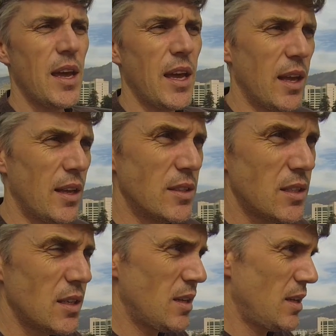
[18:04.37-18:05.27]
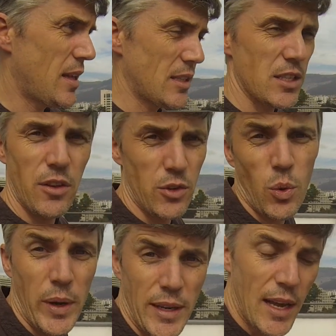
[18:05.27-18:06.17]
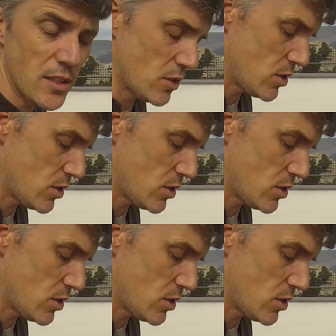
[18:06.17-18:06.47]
and that's another 20 days or